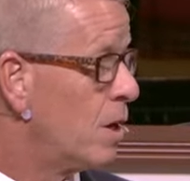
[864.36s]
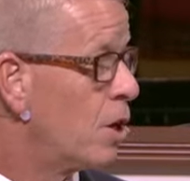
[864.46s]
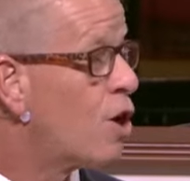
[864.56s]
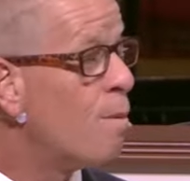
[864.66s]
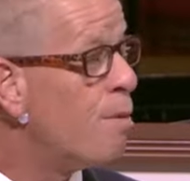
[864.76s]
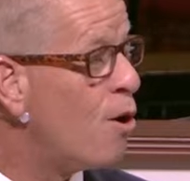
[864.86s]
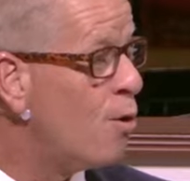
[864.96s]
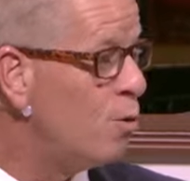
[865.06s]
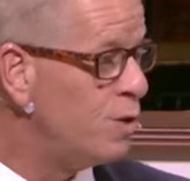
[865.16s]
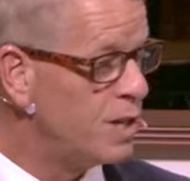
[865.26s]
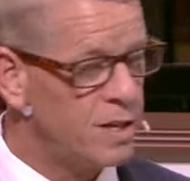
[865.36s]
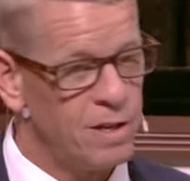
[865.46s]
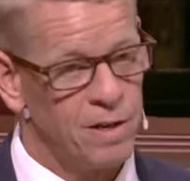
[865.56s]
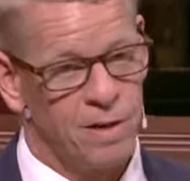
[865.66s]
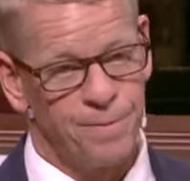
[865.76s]
kabod,
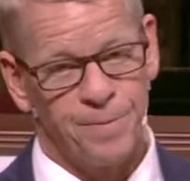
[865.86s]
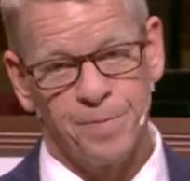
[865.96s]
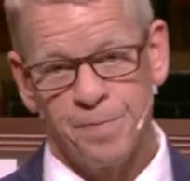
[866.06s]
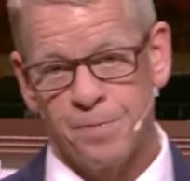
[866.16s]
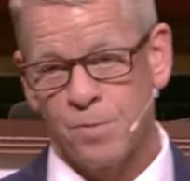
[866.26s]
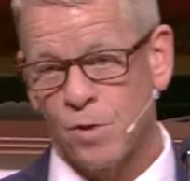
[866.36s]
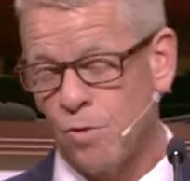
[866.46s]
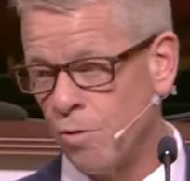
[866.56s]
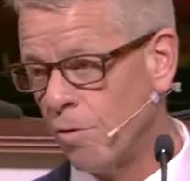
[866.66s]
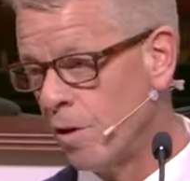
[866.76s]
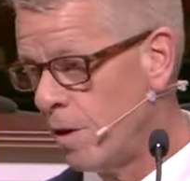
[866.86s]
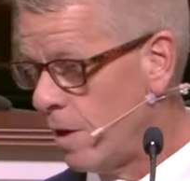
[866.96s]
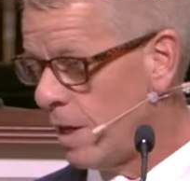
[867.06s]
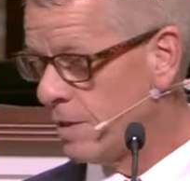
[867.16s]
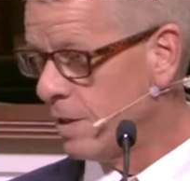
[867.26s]
or
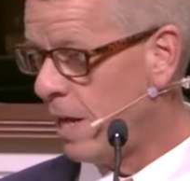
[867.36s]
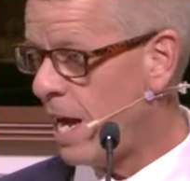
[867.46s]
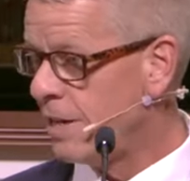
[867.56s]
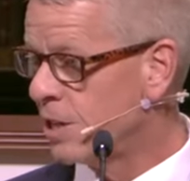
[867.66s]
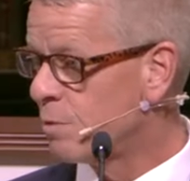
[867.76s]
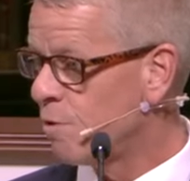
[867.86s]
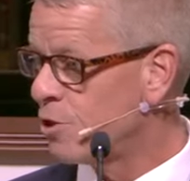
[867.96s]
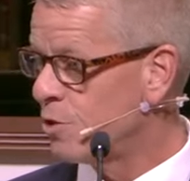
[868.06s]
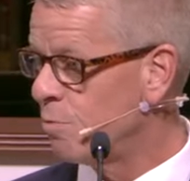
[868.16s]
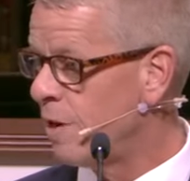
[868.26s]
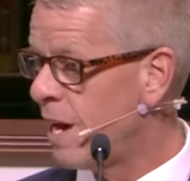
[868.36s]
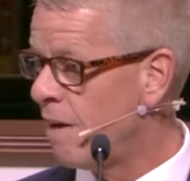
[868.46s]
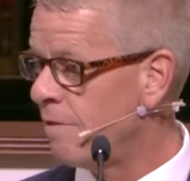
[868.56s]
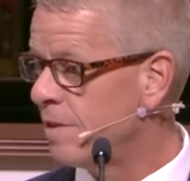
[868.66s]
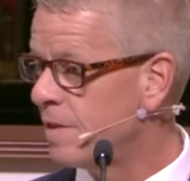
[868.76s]
as the Latin expression would
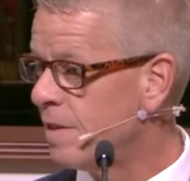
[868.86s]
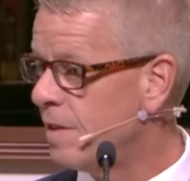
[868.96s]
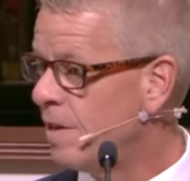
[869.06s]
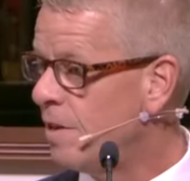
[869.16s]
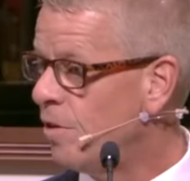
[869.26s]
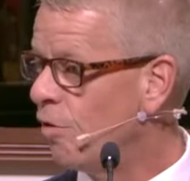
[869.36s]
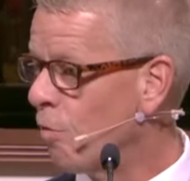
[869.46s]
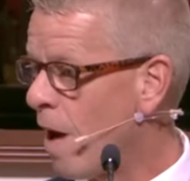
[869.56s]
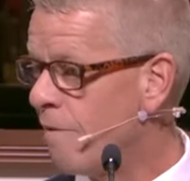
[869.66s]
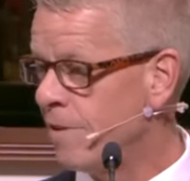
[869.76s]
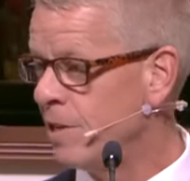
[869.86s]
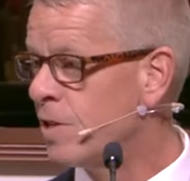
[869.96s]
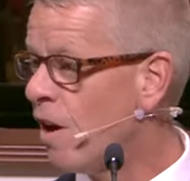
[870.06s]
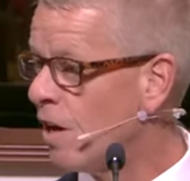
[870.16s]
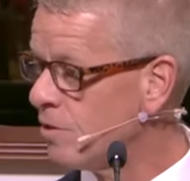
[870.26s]
have it,
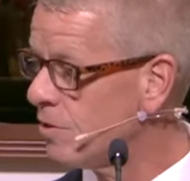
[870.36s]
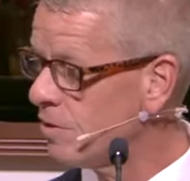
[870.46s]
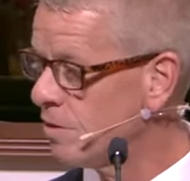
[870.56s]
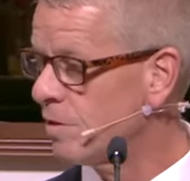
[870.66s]
gravitas.